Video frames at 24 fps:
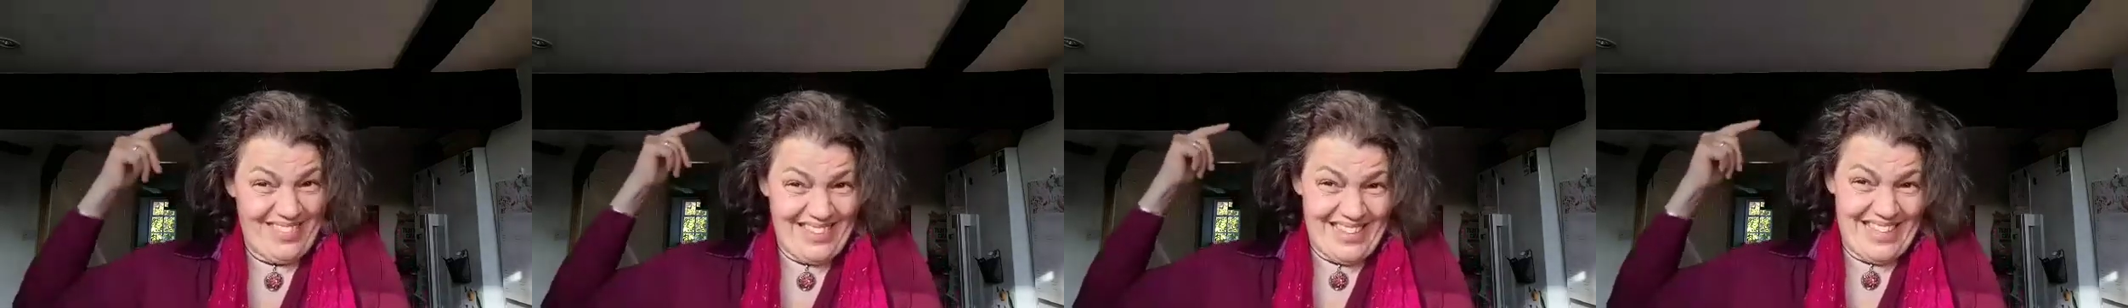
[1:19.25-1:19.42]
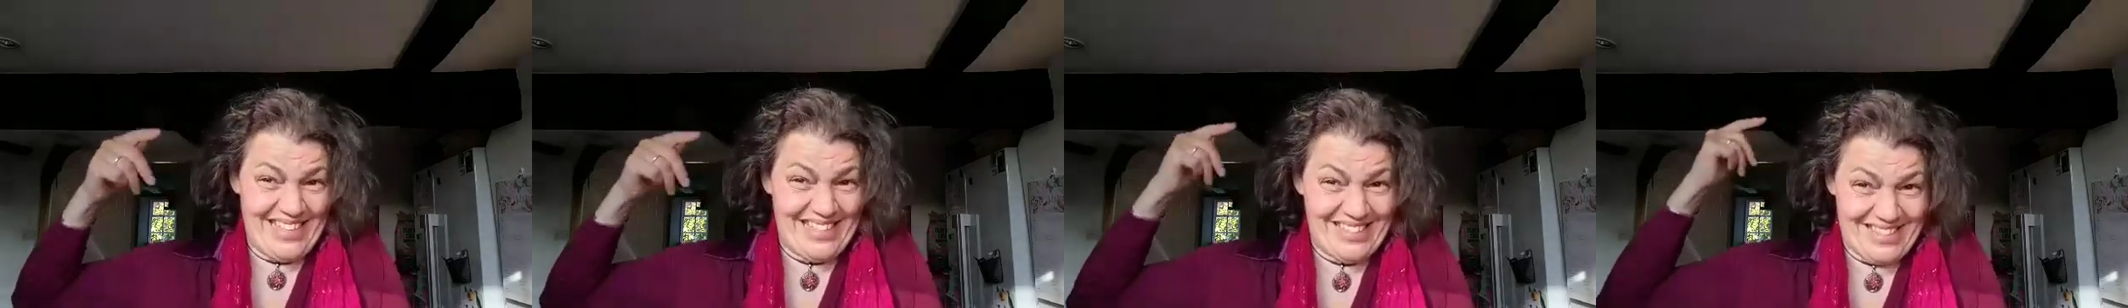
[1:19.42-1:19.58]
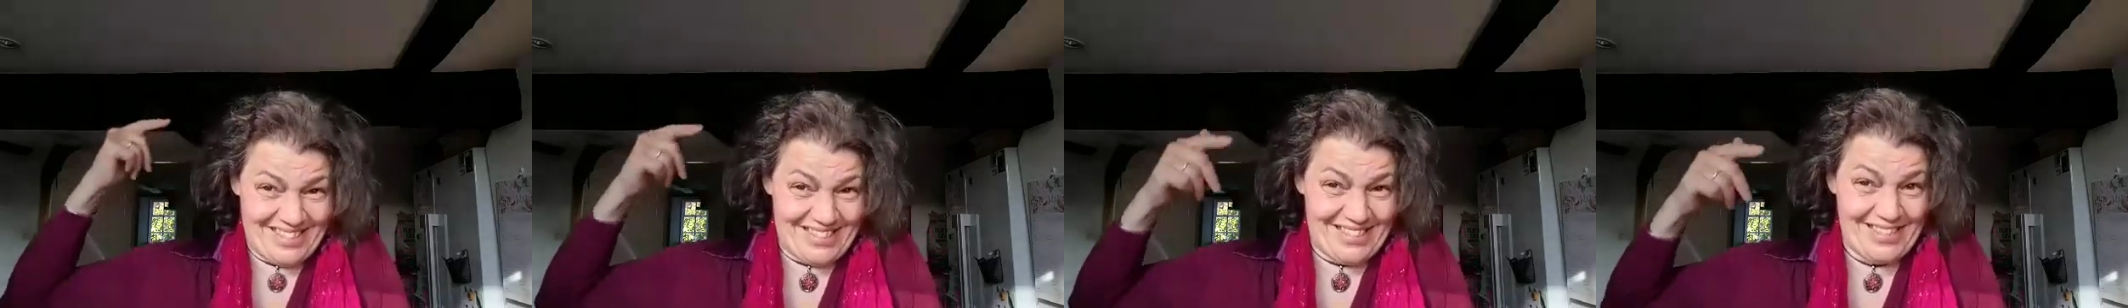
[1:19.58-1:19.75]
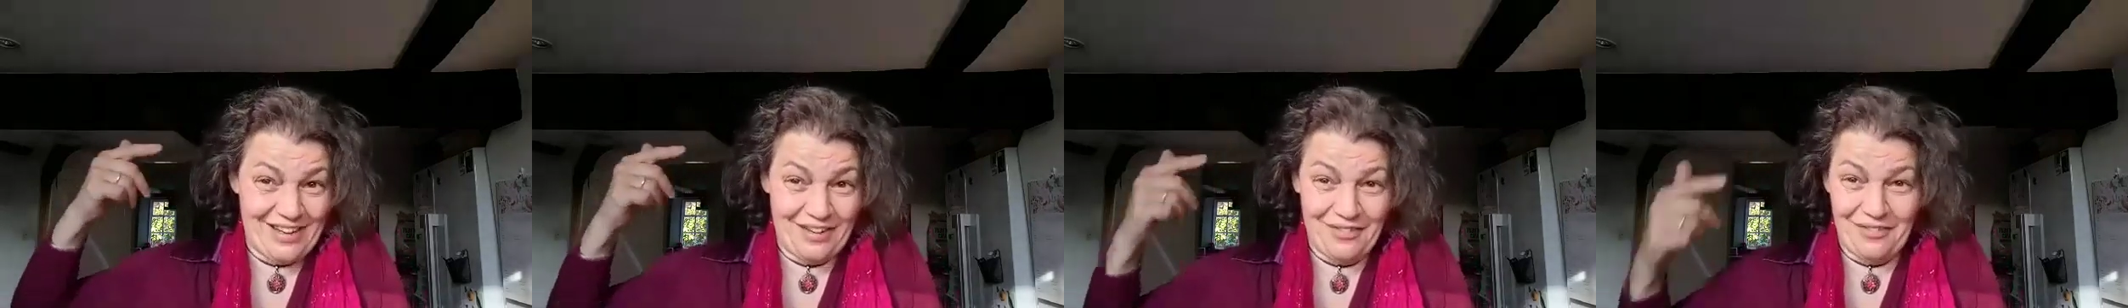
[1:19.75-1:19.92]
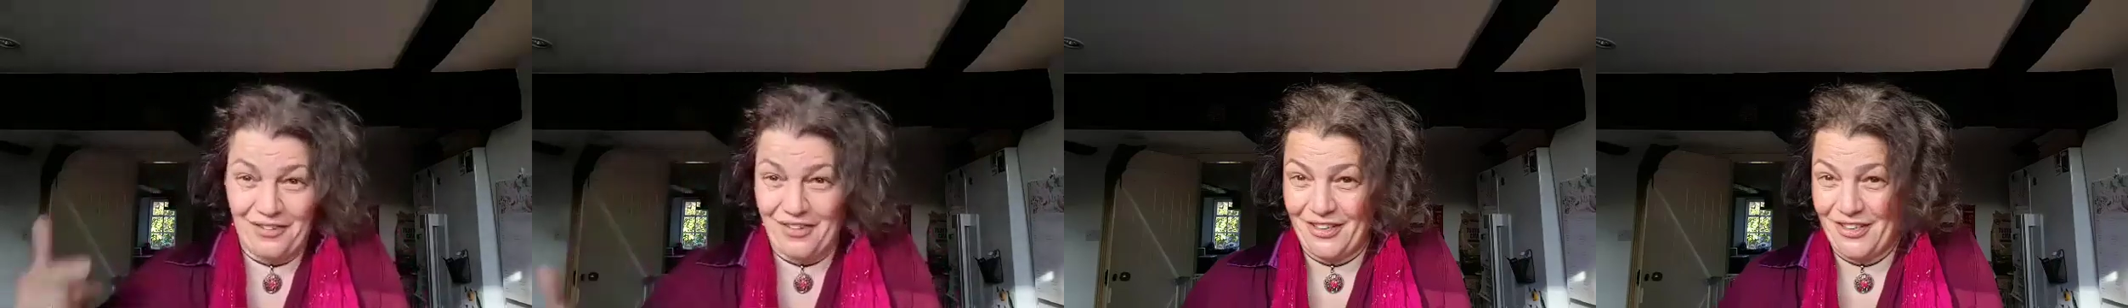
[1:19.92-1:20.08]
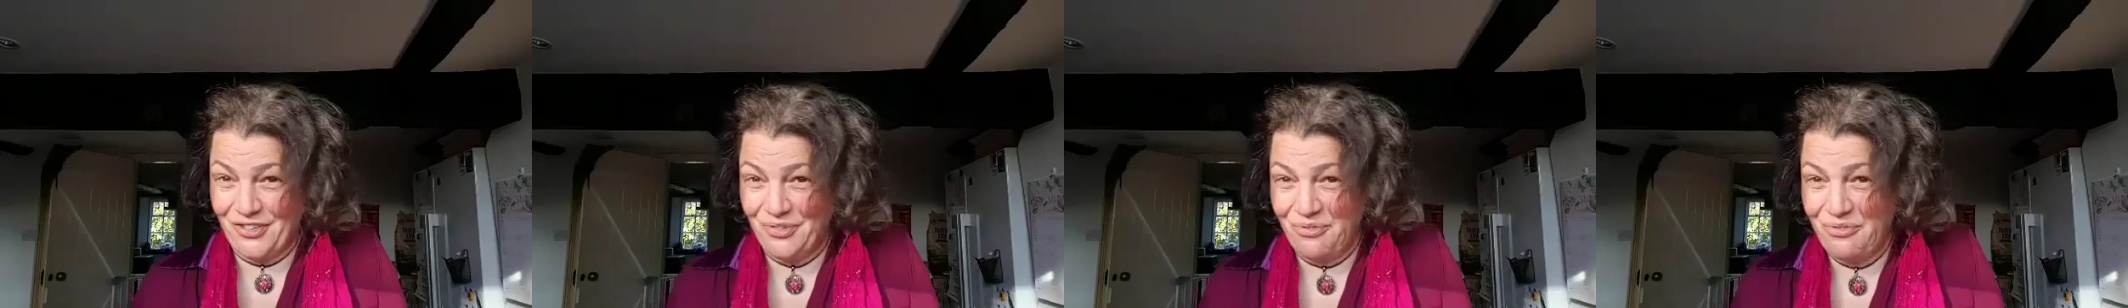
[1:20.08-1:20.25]
this
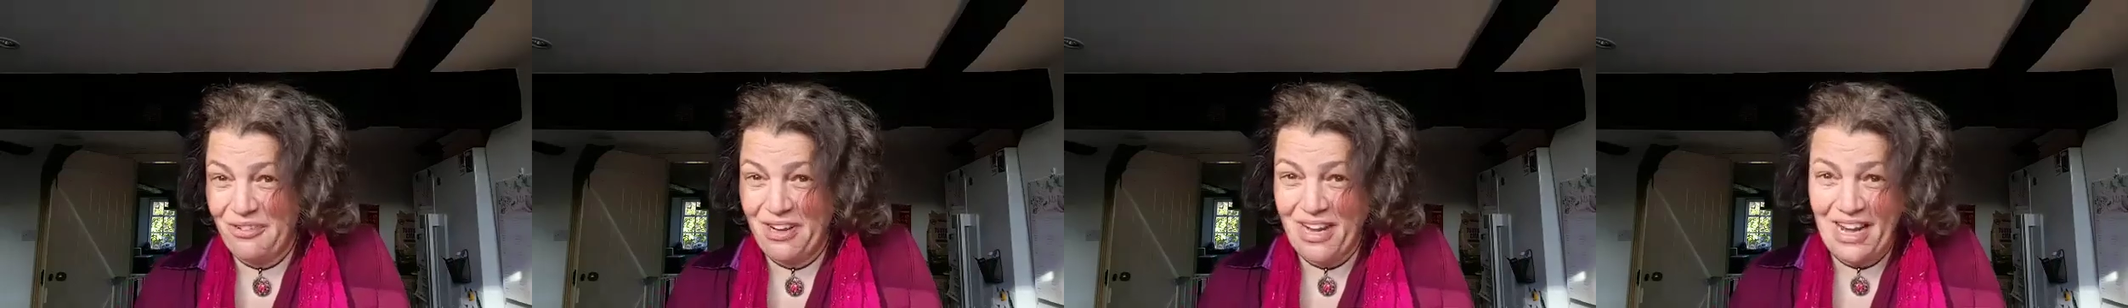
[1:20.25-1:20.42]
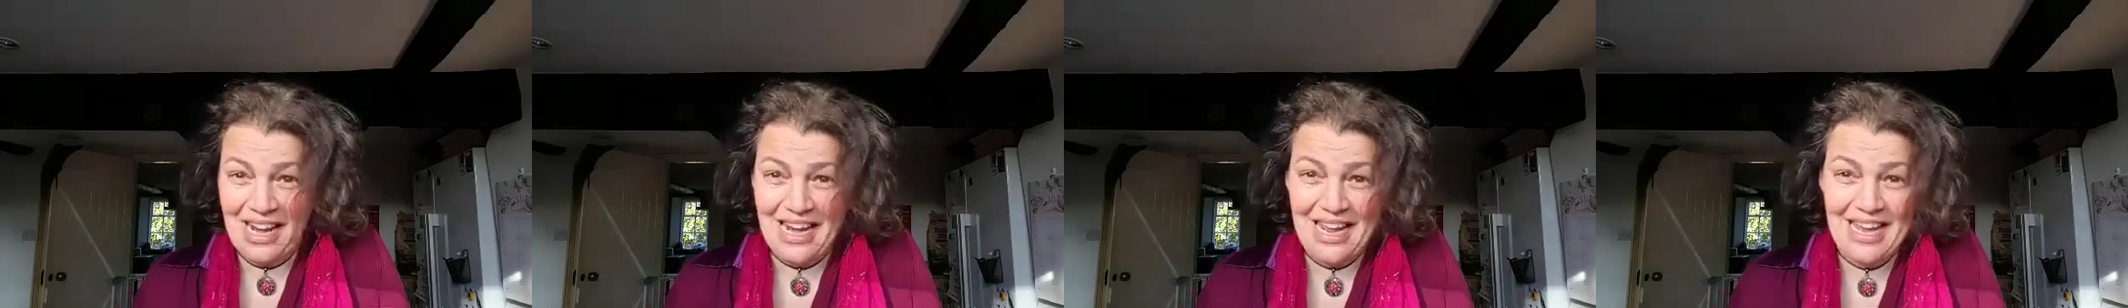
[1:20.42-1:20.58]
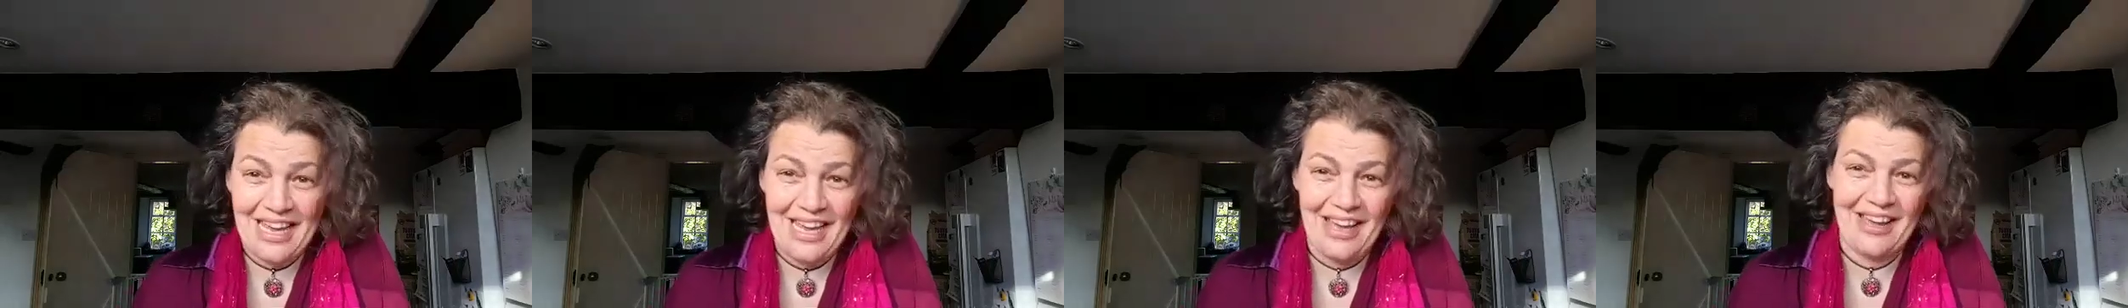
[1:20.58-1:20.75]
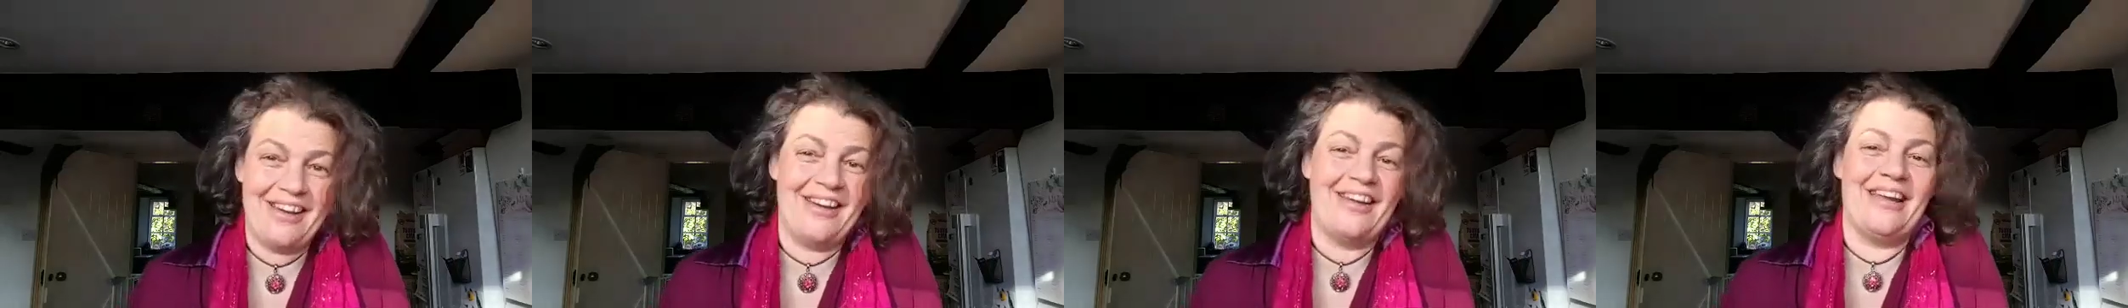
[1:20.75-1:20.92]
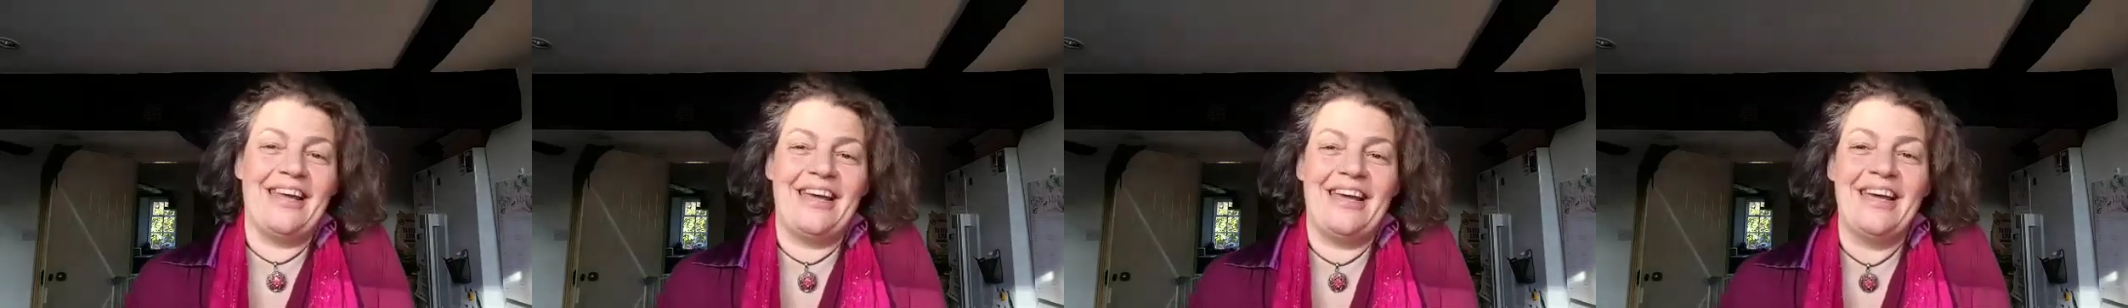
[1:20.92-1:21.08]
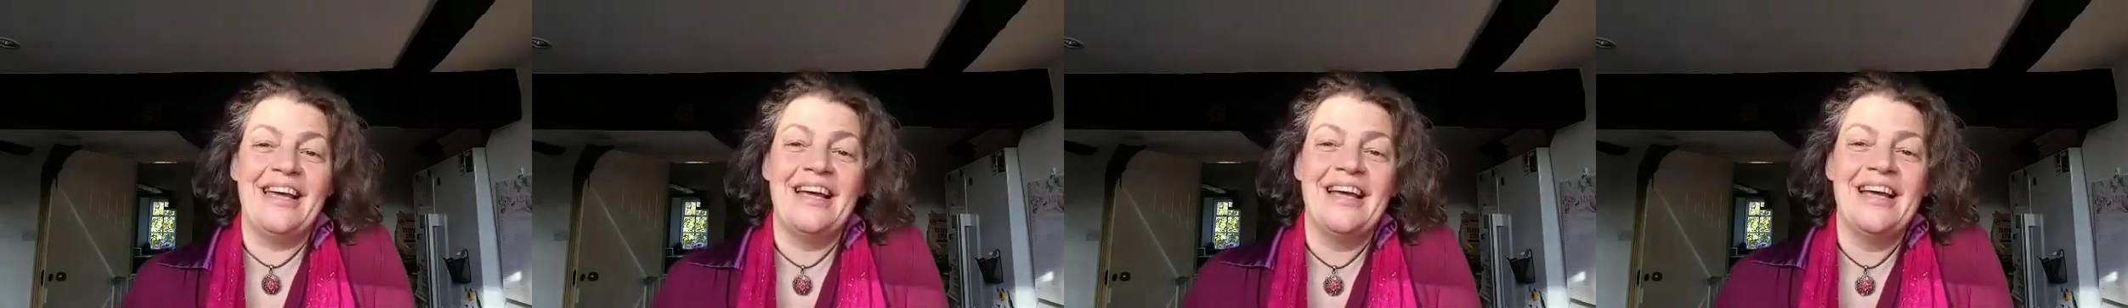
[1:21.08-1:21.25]
stuff is really
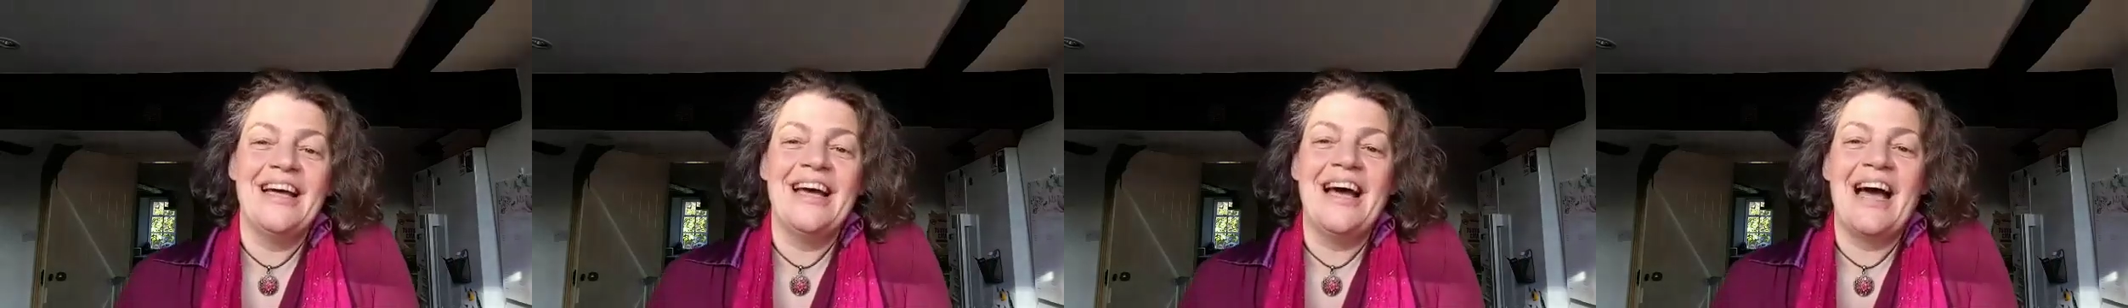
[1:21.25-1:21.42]
curly.